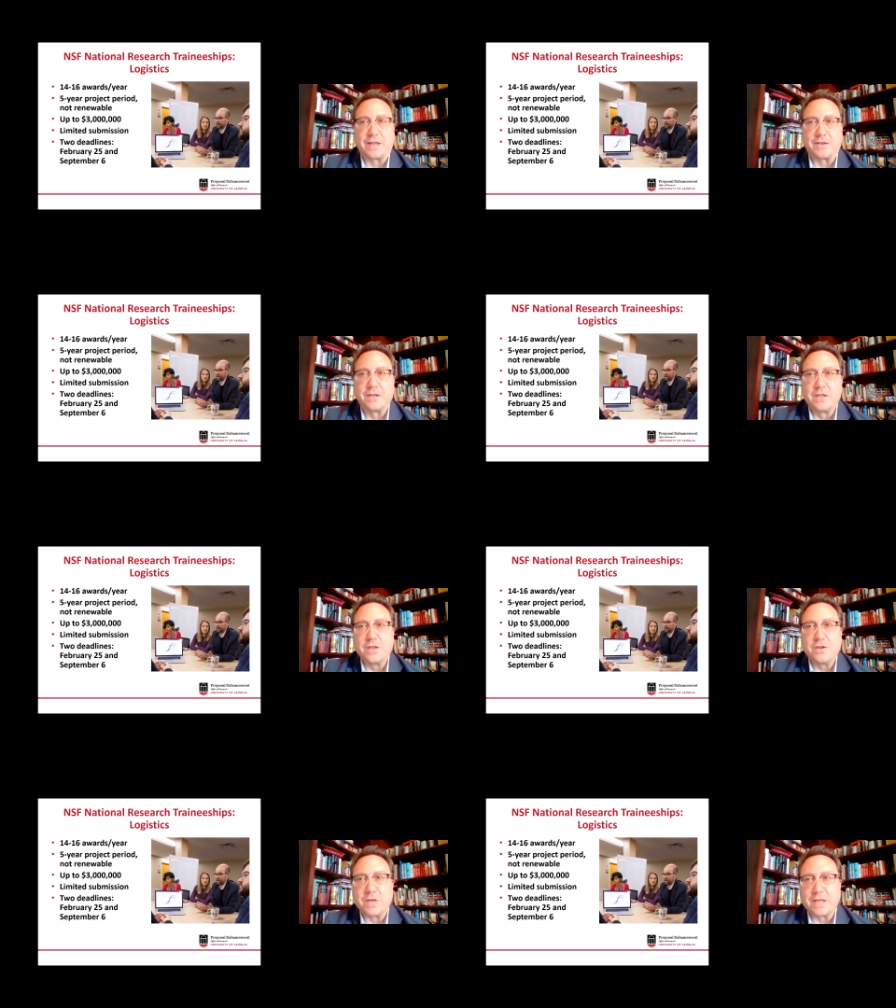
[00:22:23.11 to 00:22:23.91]
And
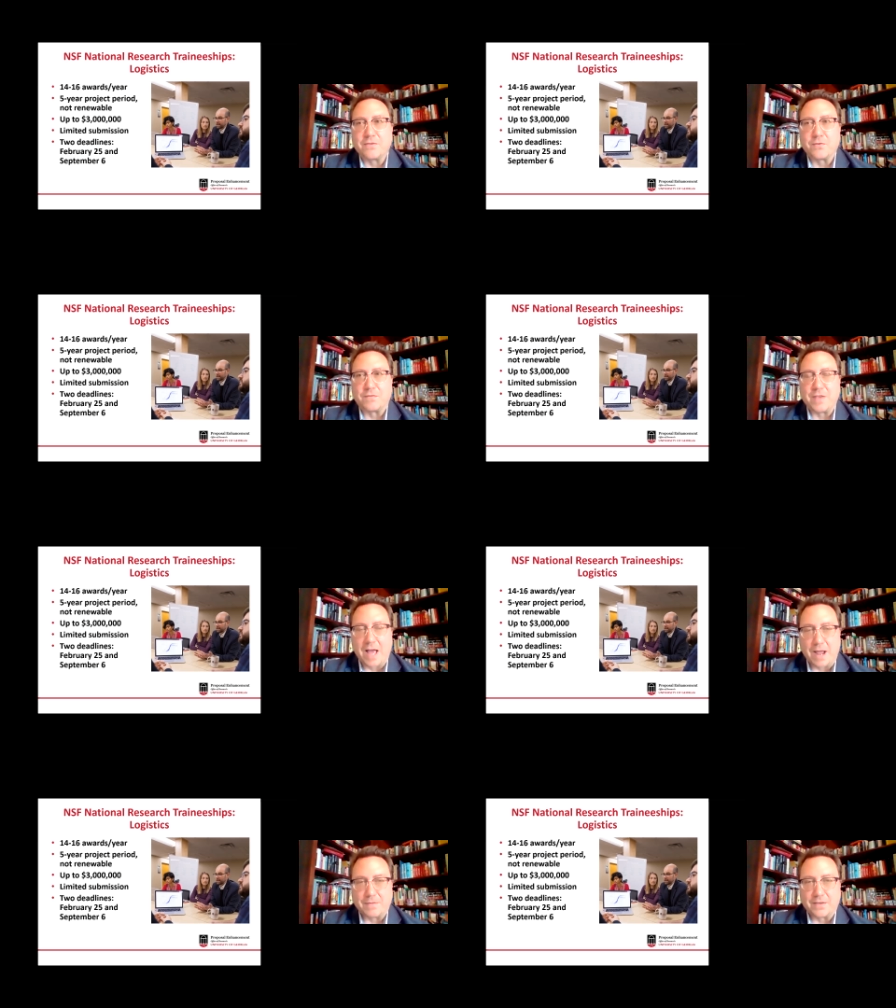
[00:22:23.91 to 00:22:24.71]
we did sort of
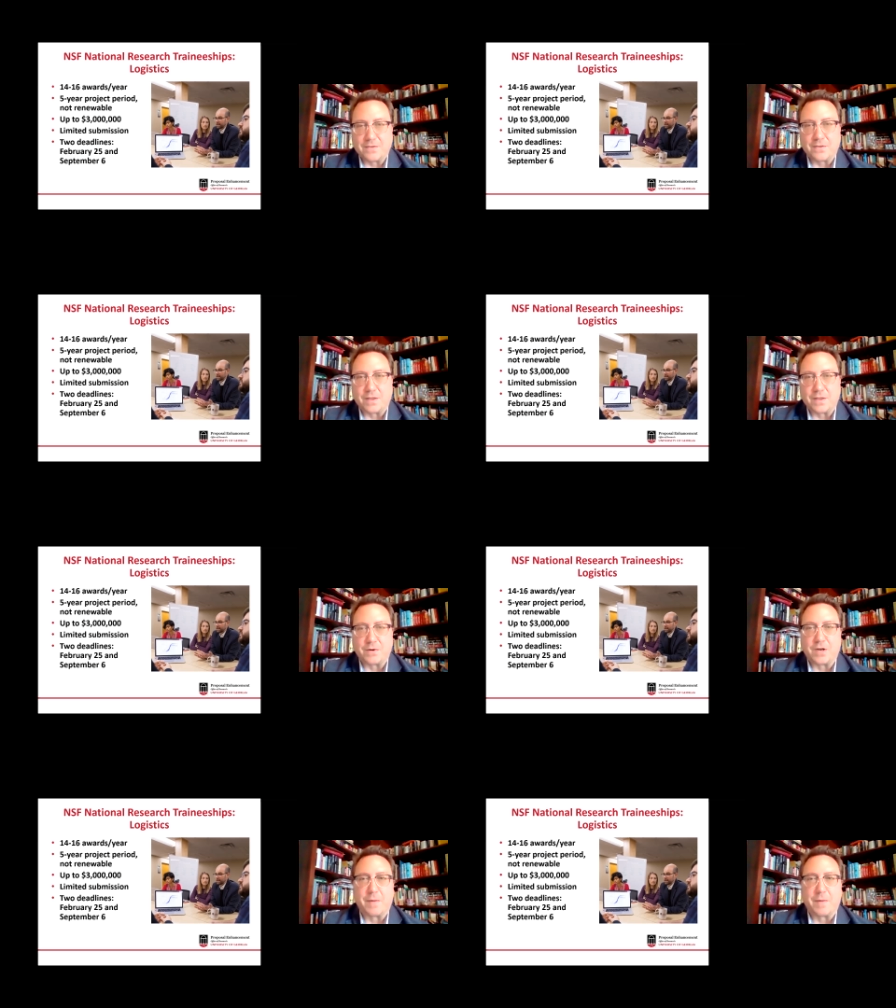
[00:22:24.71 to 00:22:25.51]
time this so that it would
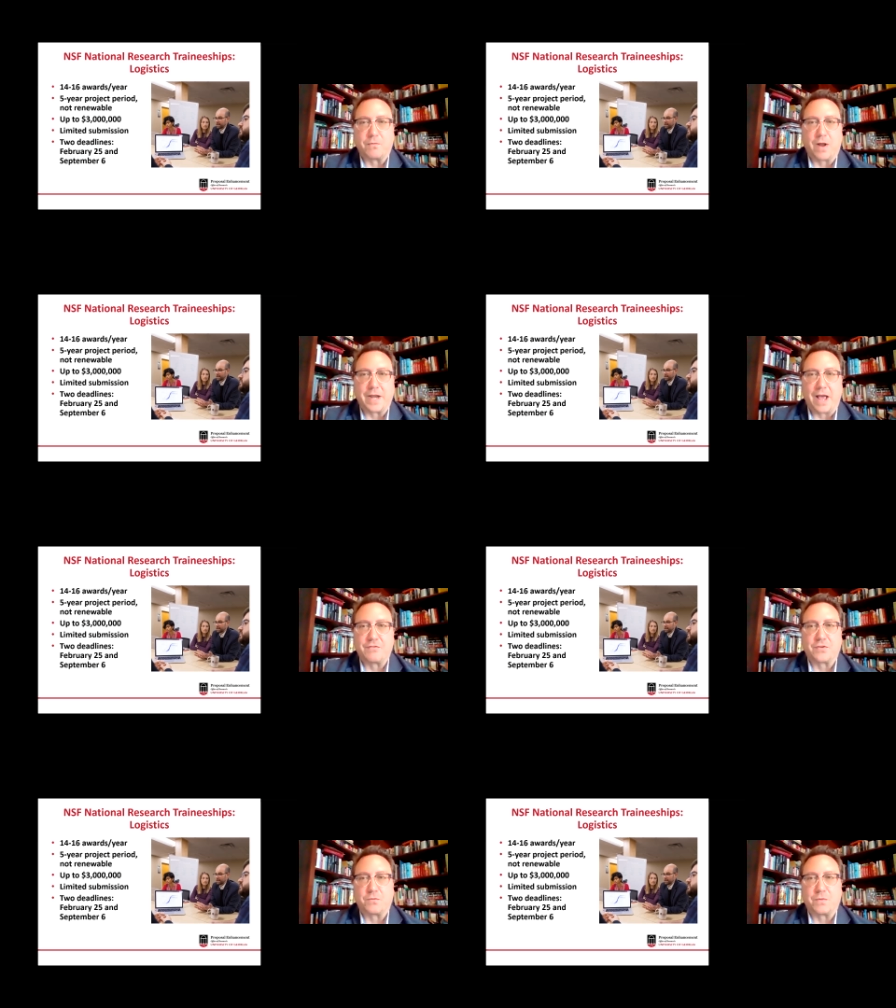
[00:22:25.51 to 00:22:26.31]
come out right
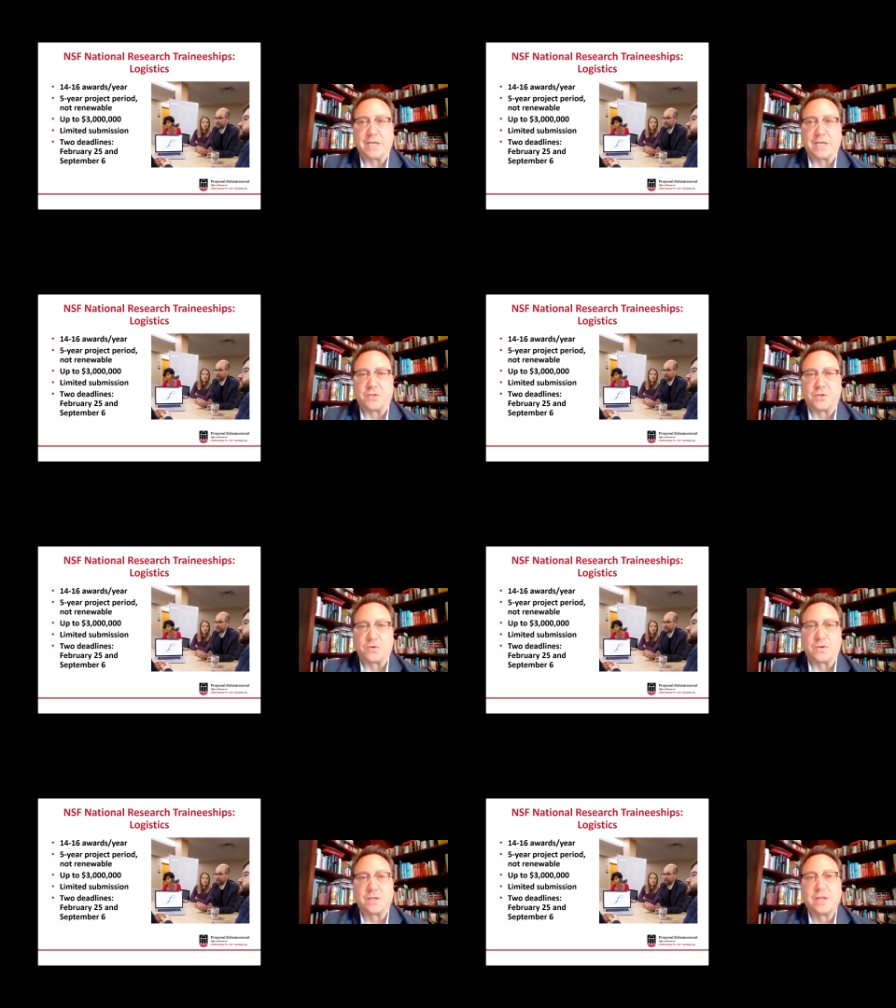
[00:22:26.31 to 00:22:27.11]
after we
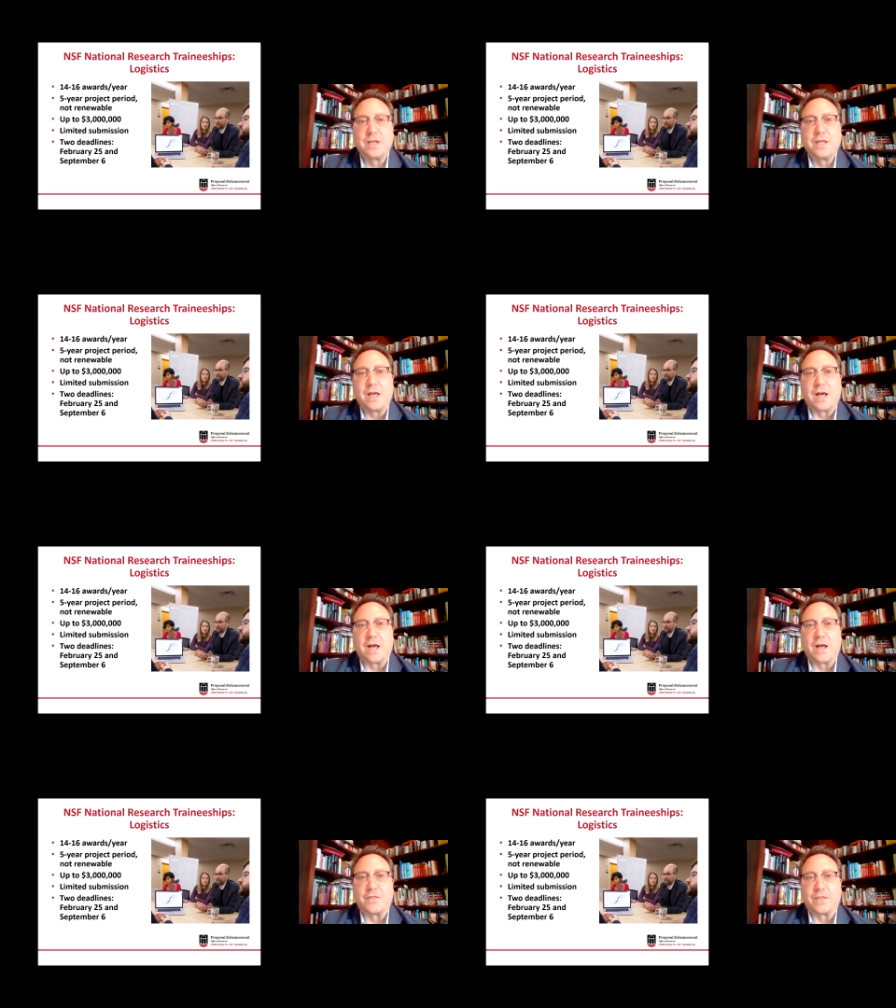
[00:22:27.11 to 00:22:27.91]
issued
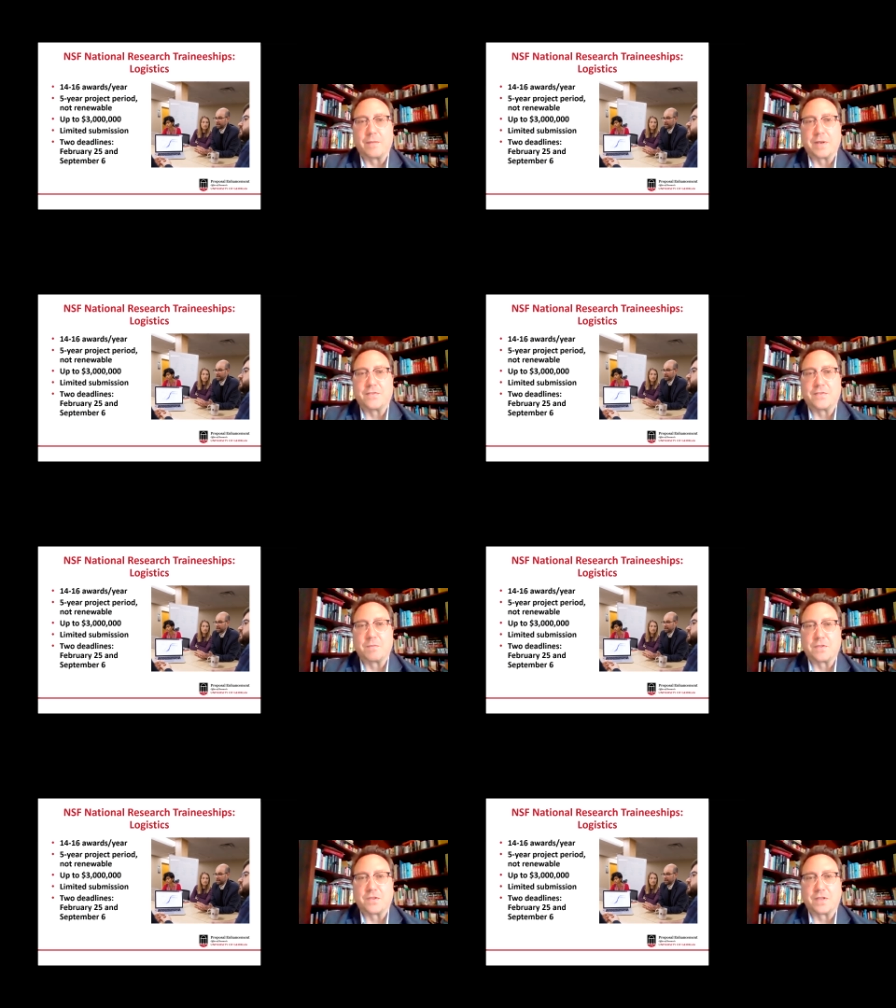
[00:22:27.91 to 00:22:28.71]
the limited
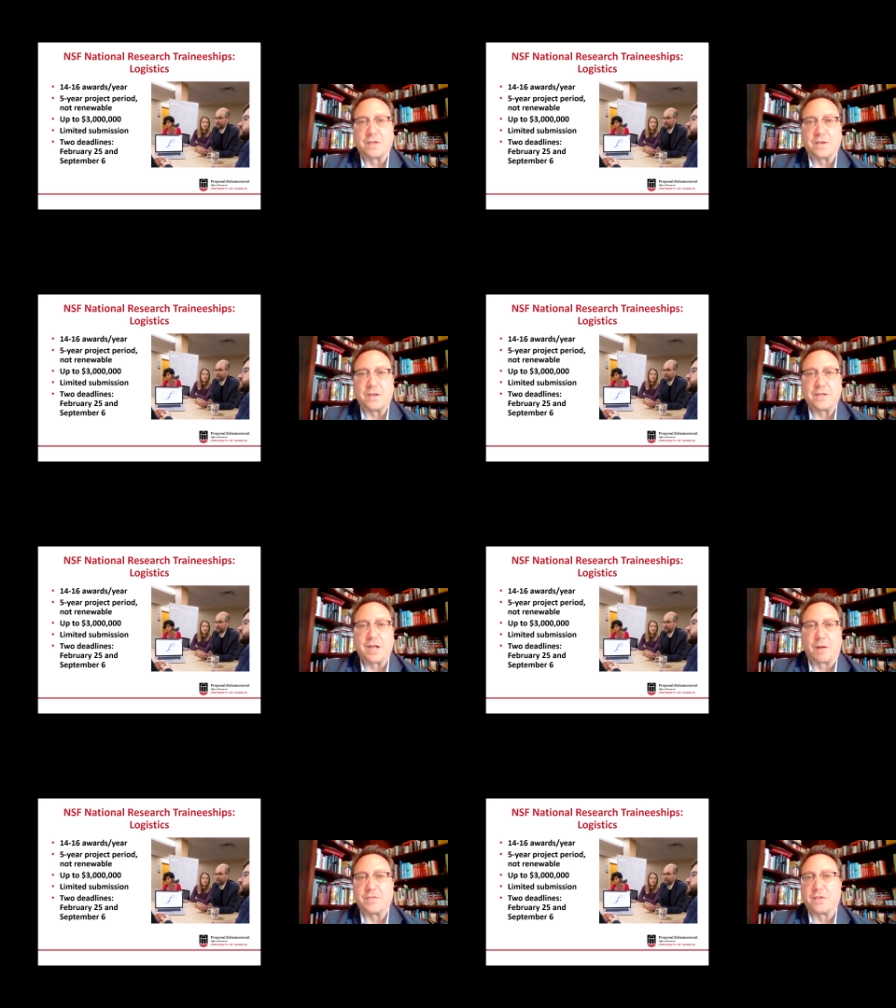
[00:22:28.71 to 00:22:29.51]
submission
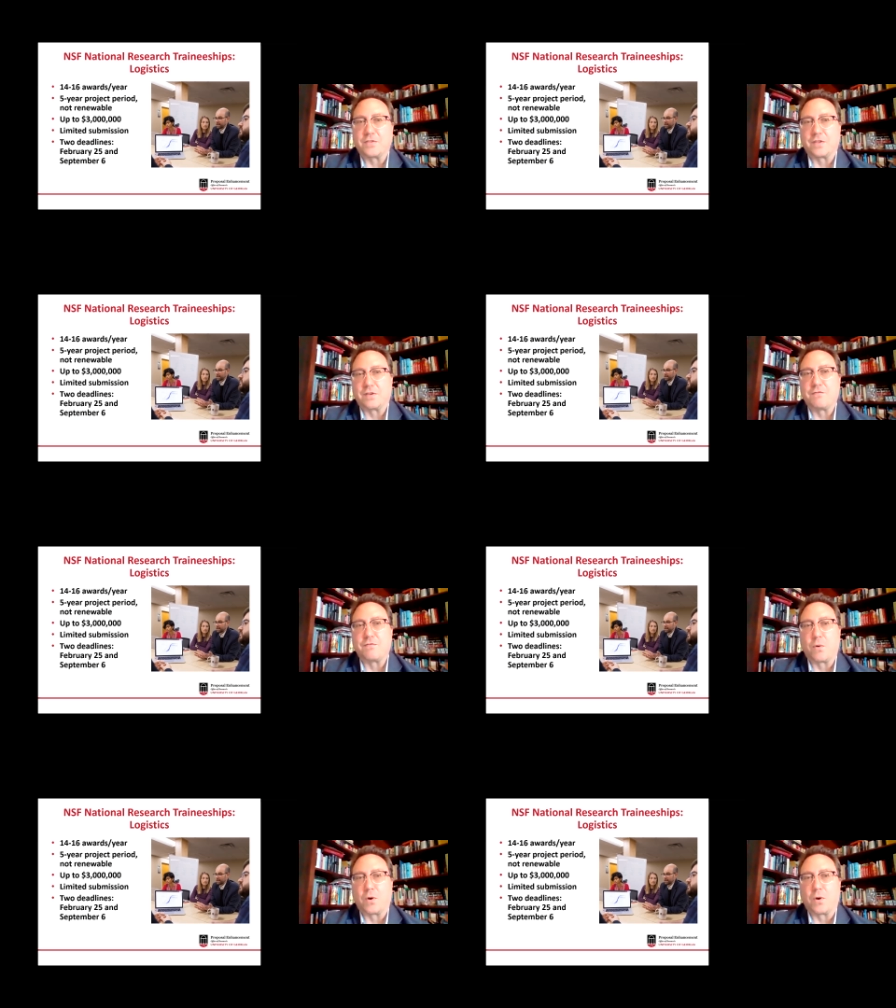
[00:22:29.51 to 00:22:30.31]
competition
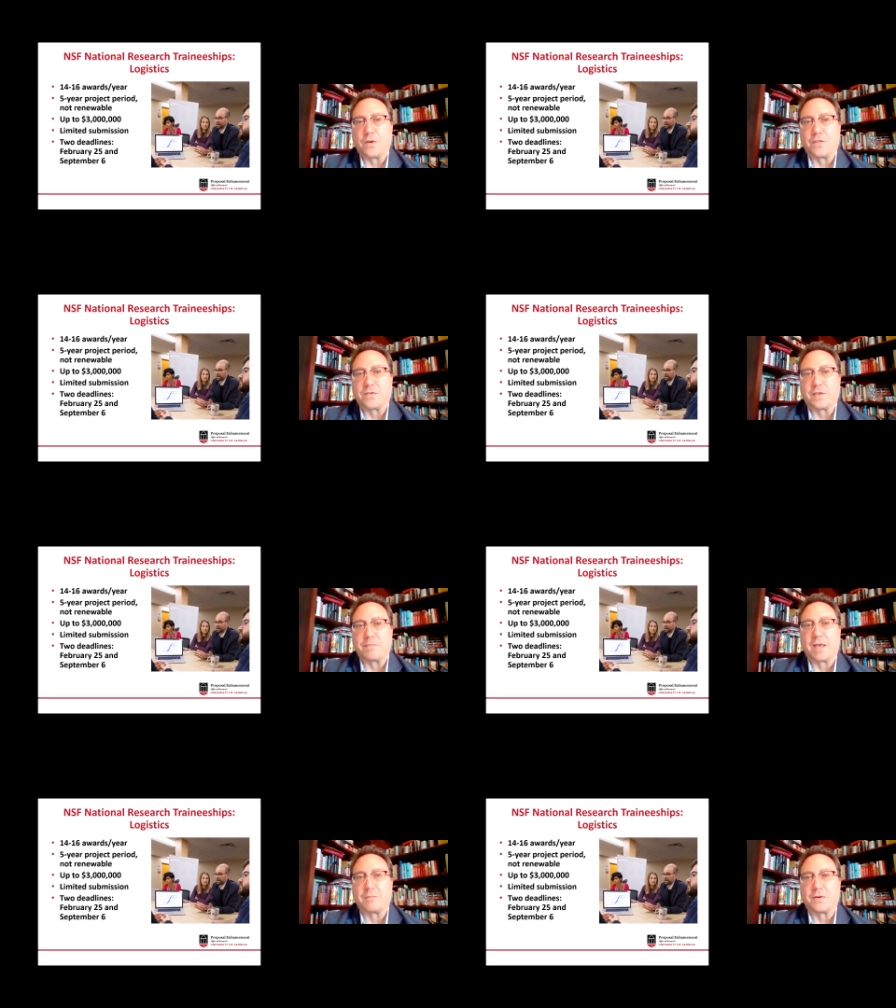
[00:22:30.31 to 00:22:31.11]
for the
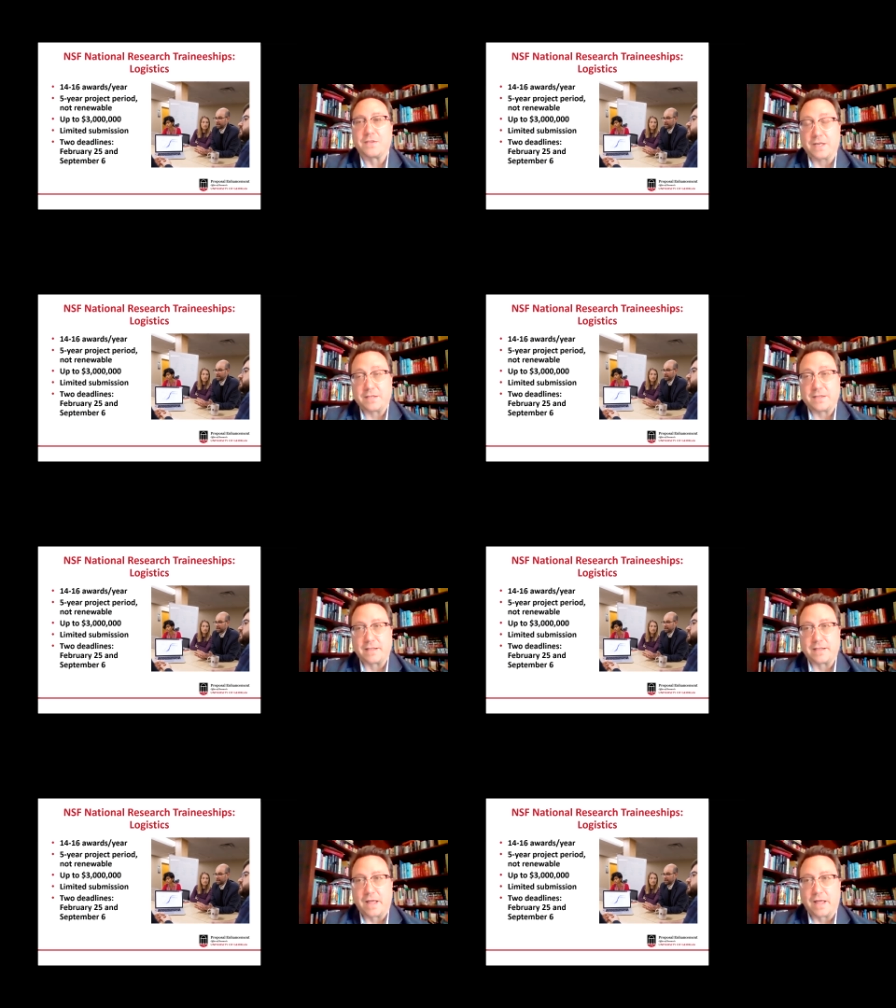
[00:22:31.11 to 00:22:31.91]
September 6th
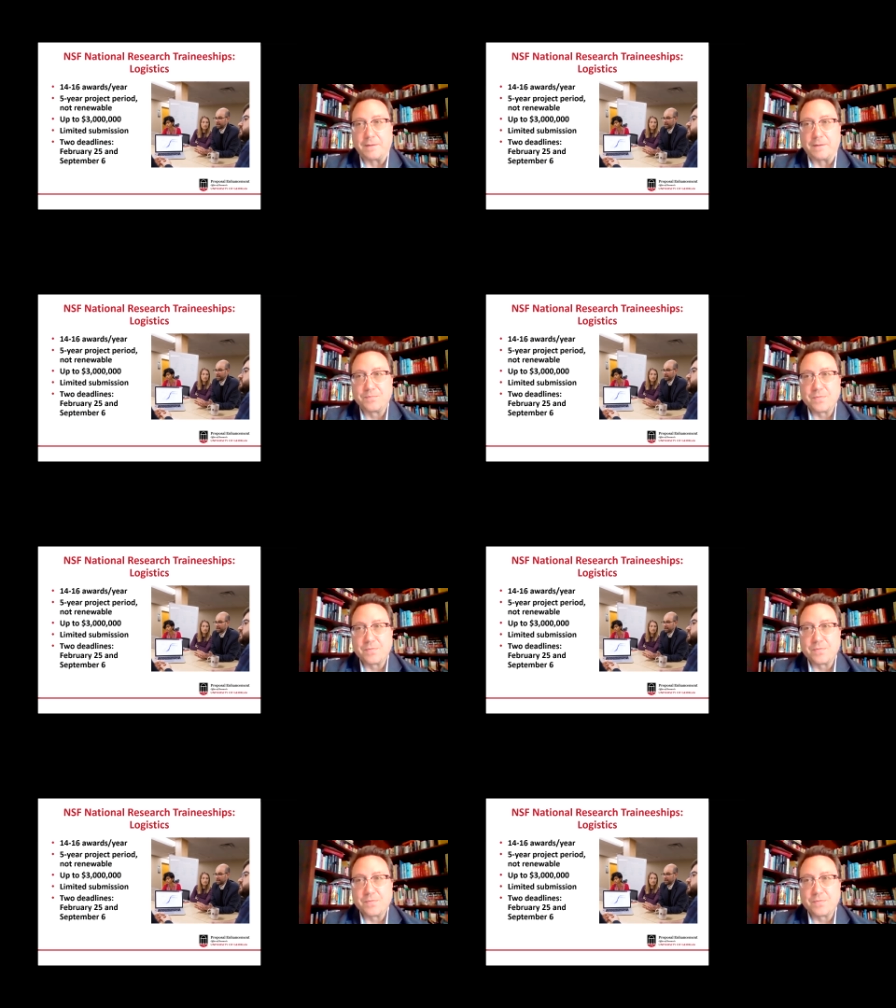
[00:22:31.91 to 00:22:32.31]
deadline.